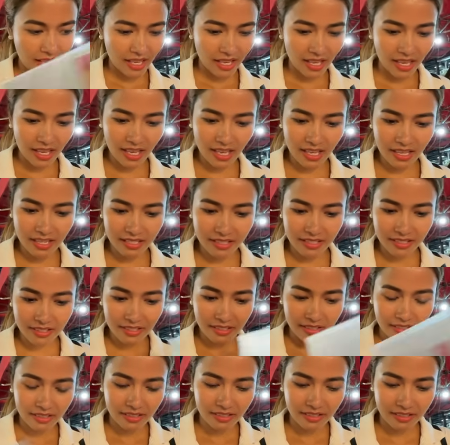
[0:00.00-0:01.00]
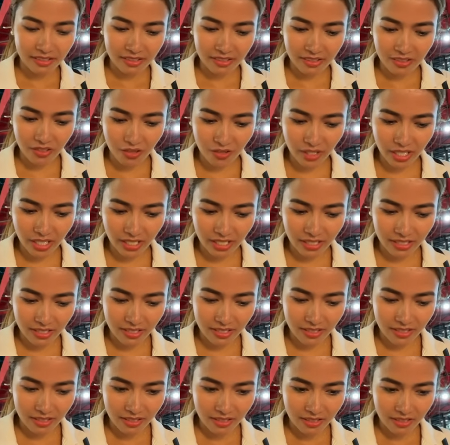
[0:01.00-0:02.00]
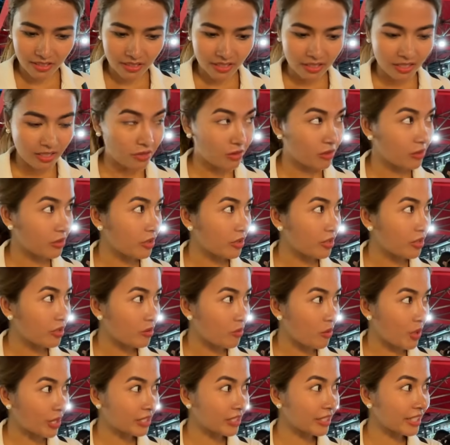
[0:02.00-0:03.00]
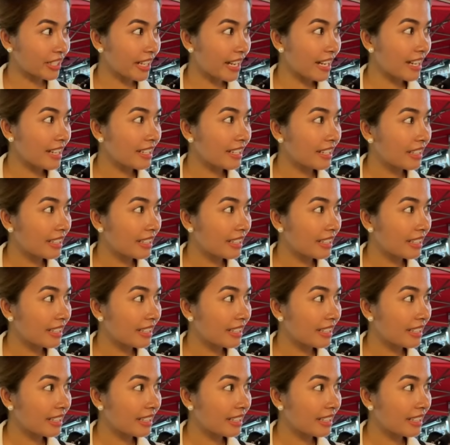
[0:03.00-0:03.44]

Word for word: And drinks. Water ka?